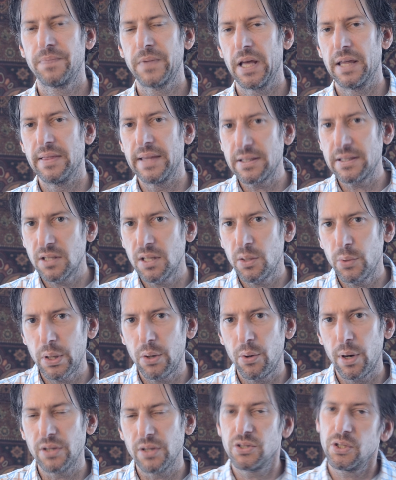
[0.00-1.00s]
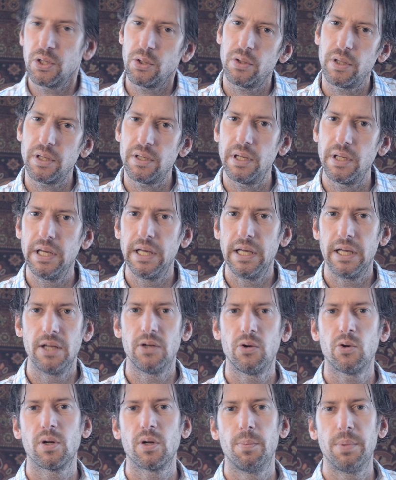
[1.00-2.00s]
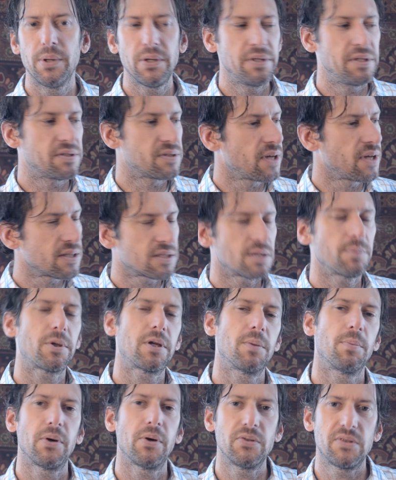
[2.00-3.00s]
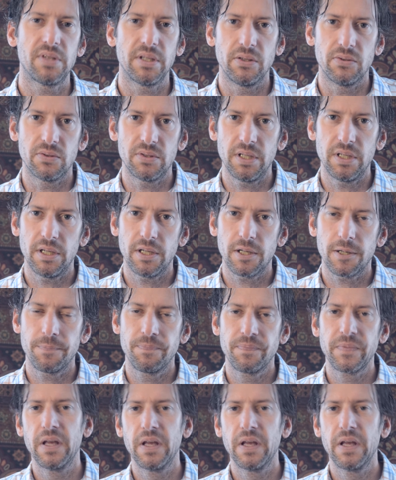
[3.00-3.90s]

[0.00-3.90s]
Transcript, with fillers: and that's going to require tooling in order to build these custom components that you see here,